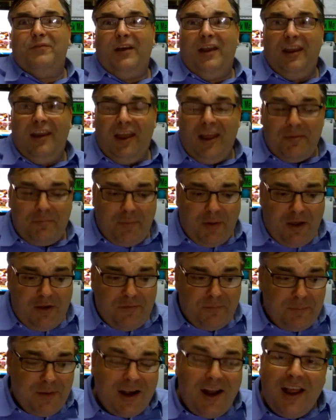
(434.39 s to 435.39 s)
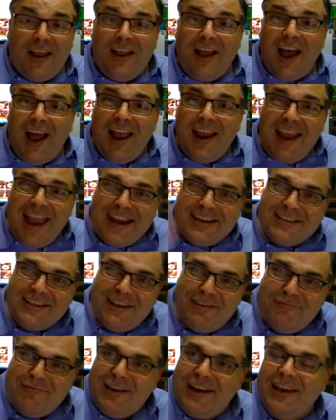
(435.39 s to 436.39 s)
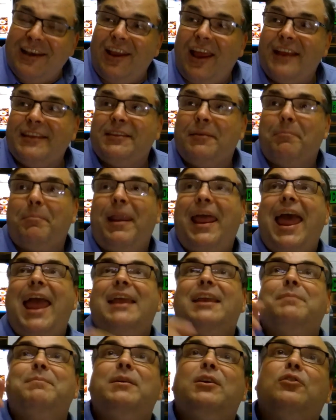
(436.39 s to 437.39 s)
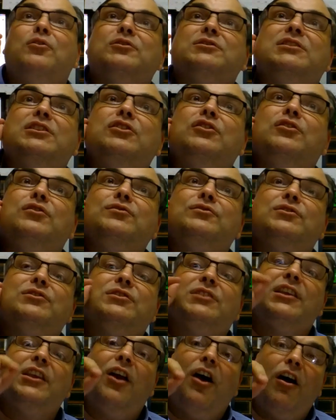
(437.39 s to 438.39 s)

I like both, but I, I actually really like the black because it uses the